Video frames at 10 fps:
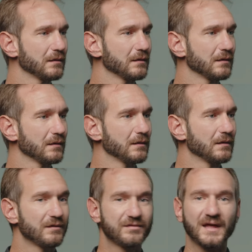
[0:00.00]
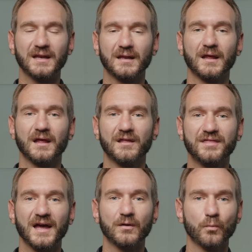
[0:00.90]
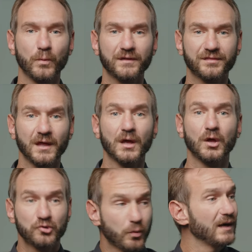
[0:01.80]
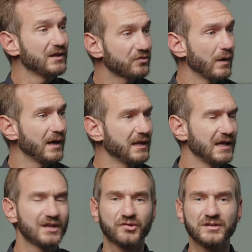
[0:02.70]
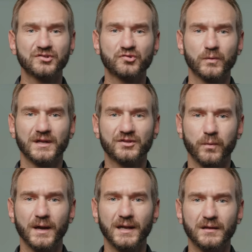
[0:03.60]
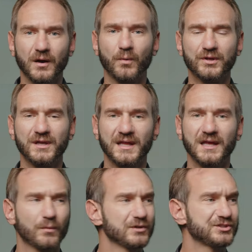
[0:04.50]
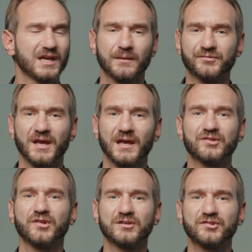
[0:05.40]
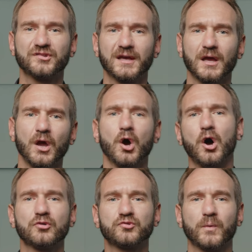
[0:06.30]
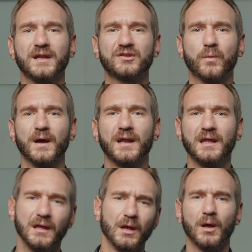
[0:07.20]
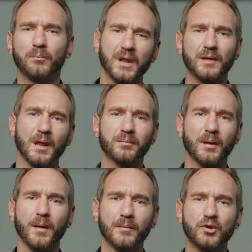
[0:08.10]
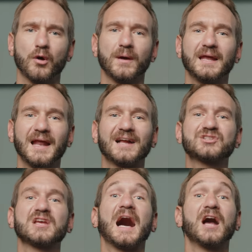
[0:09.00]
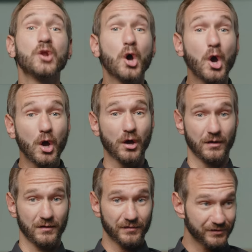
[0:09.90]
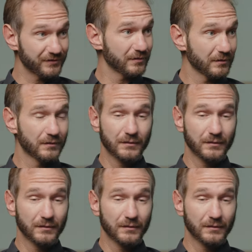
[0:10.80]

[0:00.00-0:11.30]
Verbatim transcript: Wow that that with 2020, it's not just 2020. I want you to hear what Jacob's saying. It's not just like, oh, 2020, blah, blah, blah, blah. Mm-hmm. No, it actually unearthed